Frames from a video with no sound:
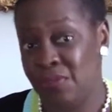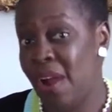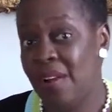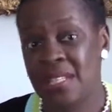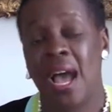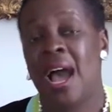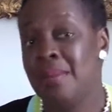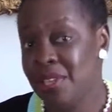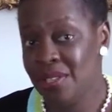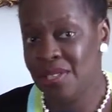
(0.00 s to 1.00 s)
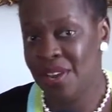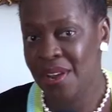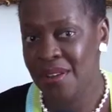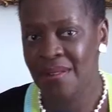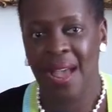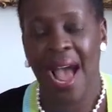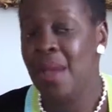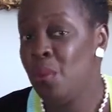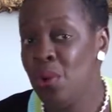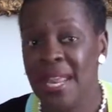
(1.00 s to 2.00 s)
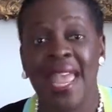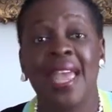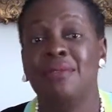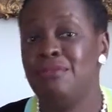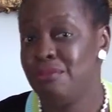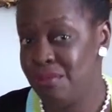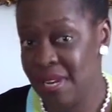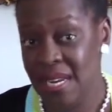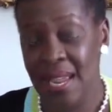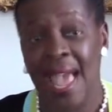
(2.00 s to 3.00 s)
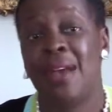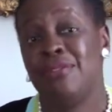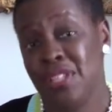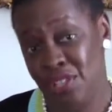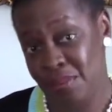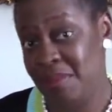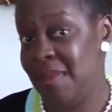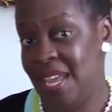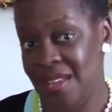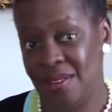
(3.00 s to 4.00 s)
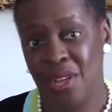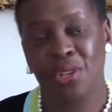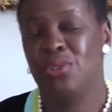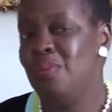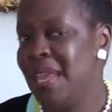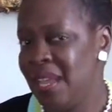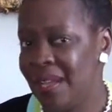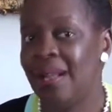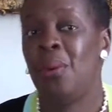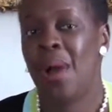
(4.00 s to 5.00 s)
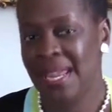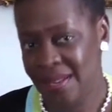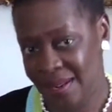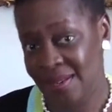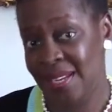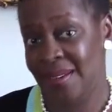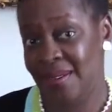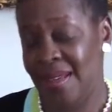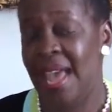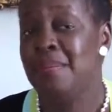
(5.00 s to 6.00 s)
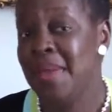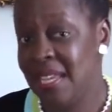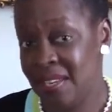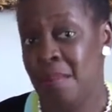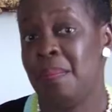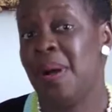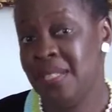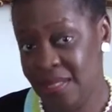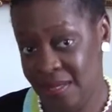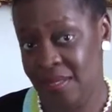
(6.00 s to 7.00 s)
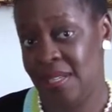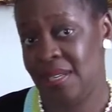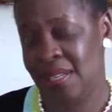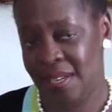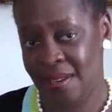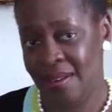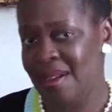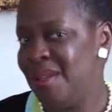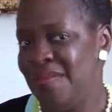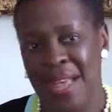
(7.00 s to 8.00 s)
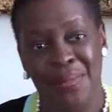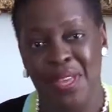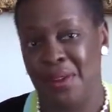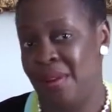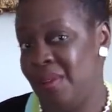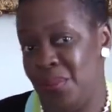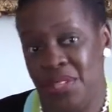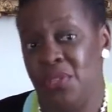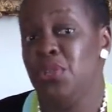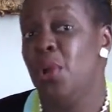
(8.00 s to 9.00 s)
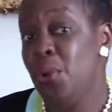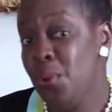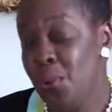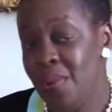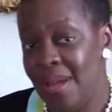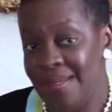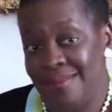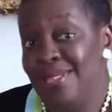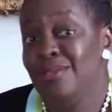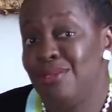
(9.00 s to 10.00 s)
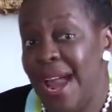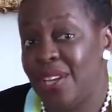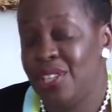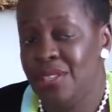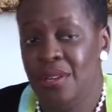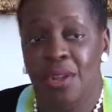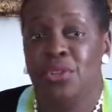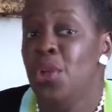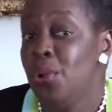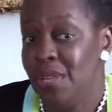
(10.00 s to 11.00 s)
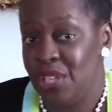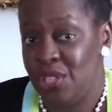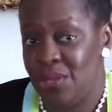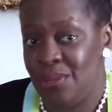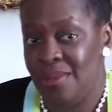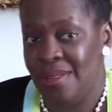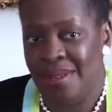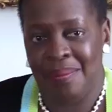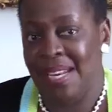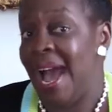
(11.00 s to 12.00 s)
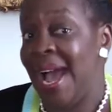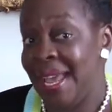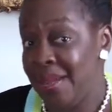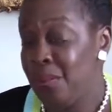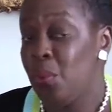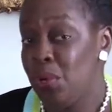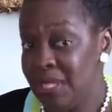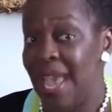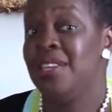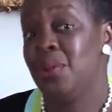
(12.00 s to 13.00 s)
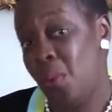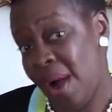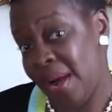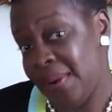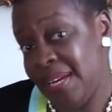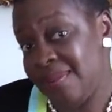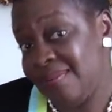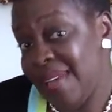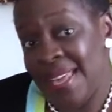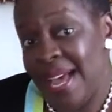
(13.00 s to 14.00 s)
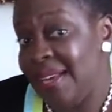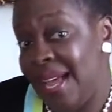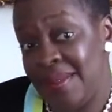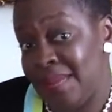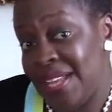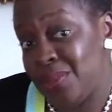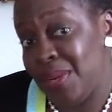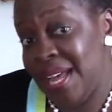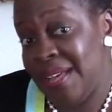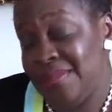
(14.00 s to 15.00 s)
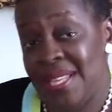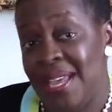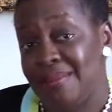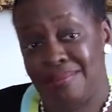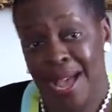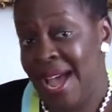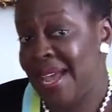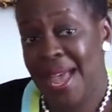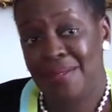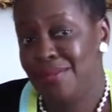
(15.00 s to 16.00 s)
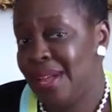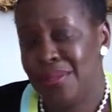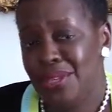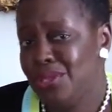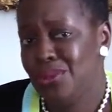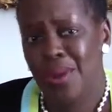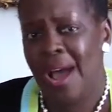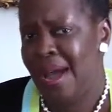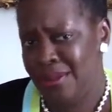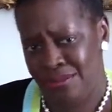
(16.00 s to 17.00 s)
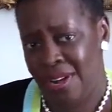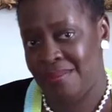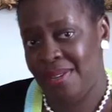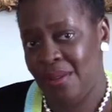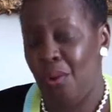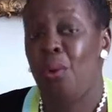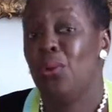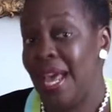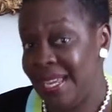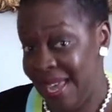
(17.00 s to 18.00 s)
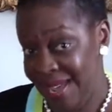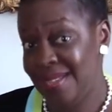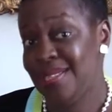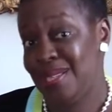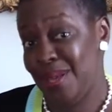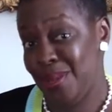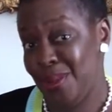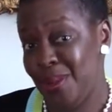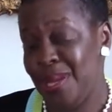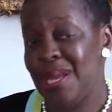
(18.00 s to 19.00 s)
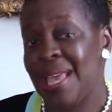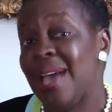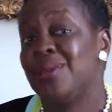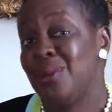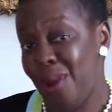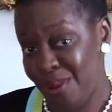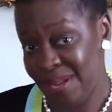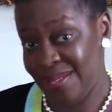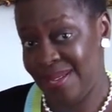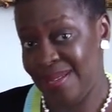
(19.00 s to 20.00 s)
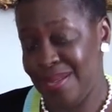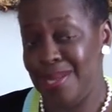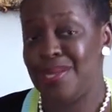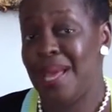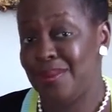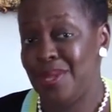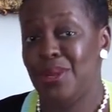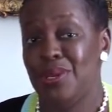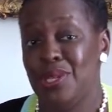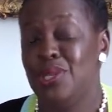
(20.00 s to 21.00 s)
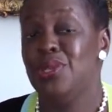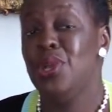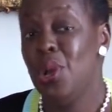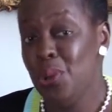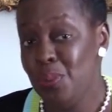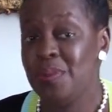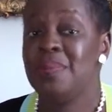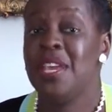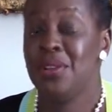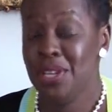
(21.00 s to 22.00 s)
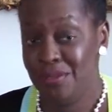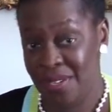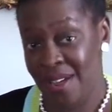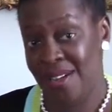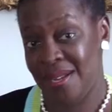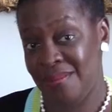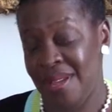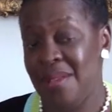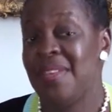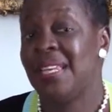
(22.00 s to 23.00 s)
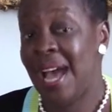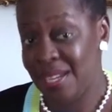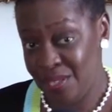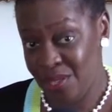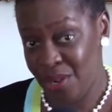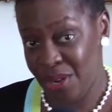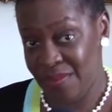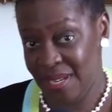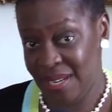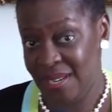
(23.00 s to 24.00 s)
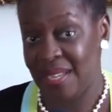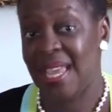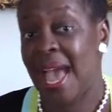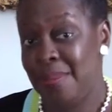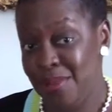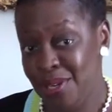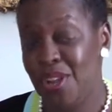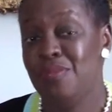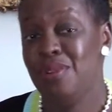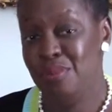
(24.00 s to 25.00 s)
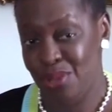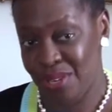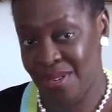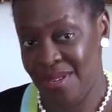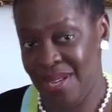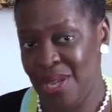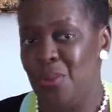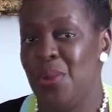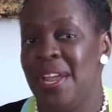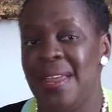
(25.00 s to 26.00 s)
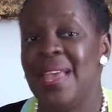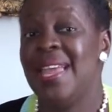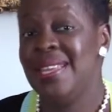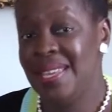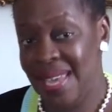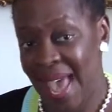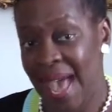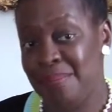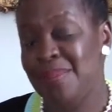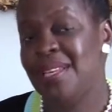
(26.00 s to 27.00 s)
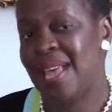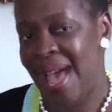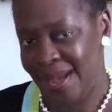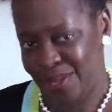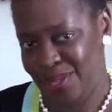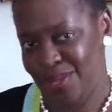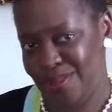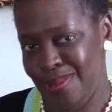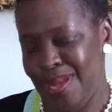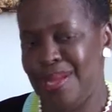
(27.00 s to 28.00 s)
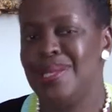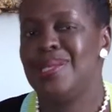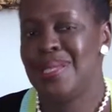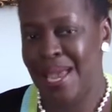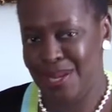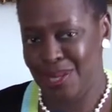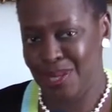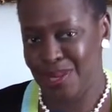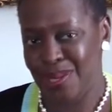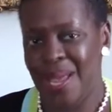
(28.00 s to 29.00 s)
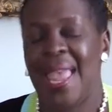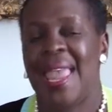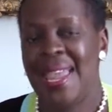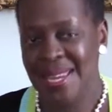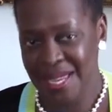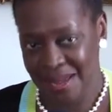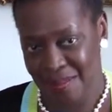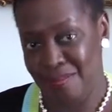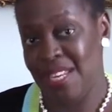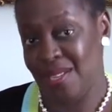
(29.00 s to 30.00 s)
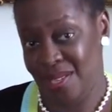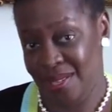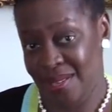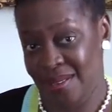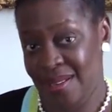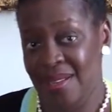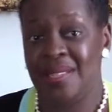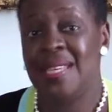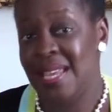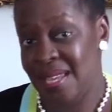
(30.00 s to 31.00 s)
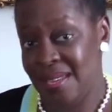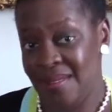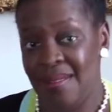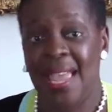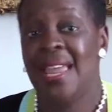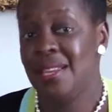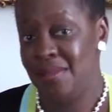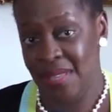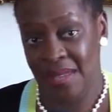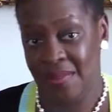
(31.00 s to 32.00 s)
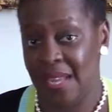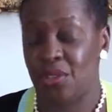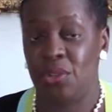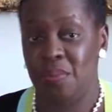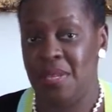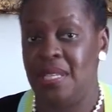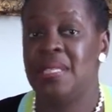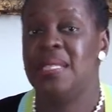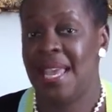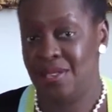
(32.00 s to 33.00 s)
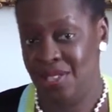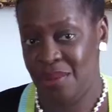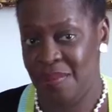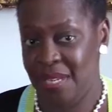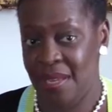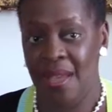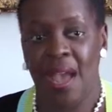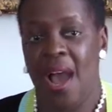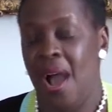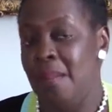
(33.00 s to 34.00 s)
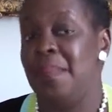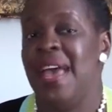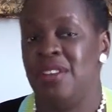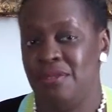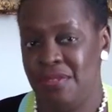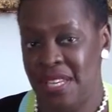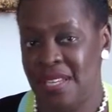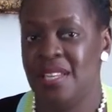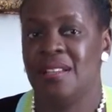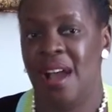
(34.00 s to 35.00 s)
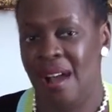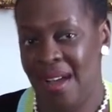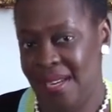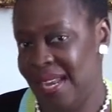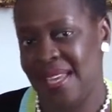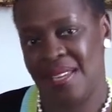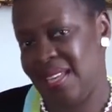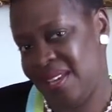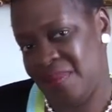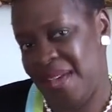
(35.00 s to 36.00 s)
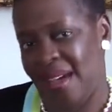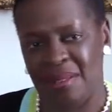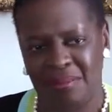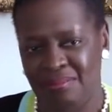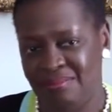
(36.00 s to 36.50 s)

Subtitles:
as far as I'm concerned, I want every effort to be made to make quite clear and make it abundantly clear that there was no infraction, no issue. But I want an inquiry. And that's what I've said. I have nothing to hide from. All I can say, though, categorically, is that there is no period of time that I served in a cabinet of Bermuda where any cabinet action sanctioned any minister taking anything that could be said to be a benefit in kind, like a kickback.